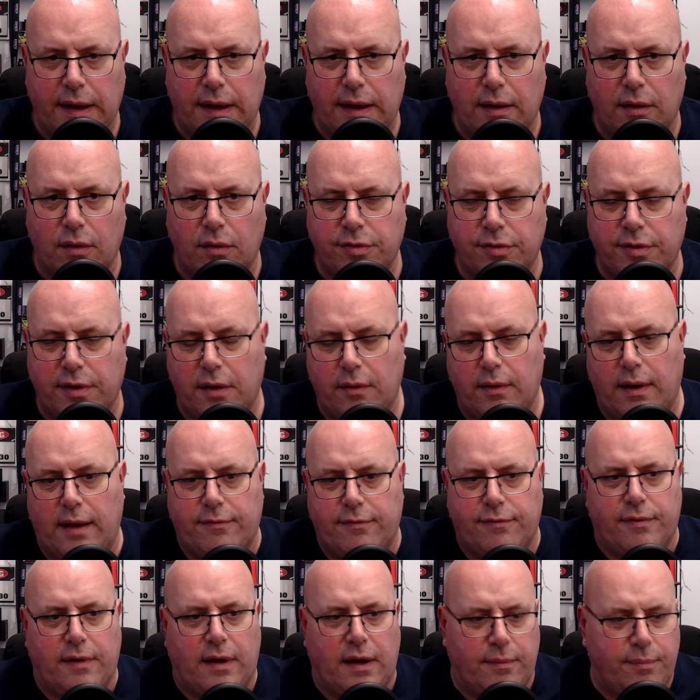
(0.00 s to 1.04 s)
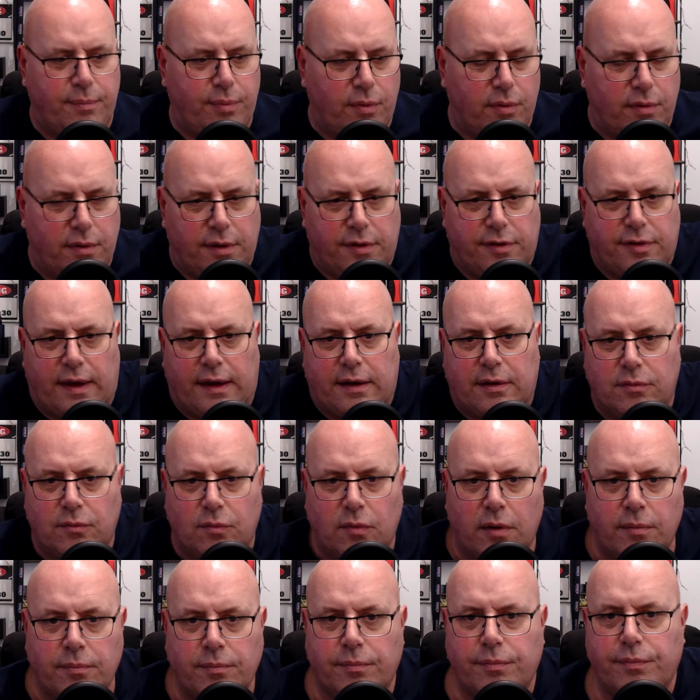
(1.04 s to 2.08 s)
Also I bought a second
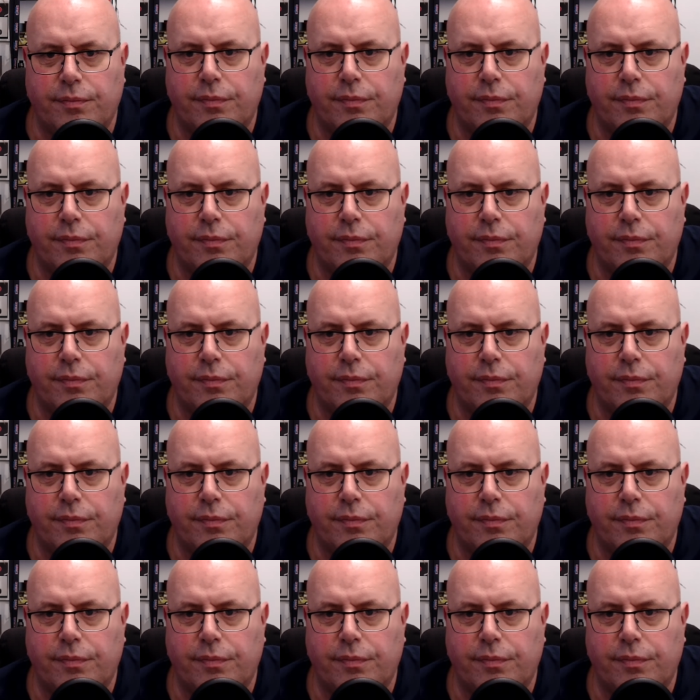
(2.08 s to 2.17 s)
one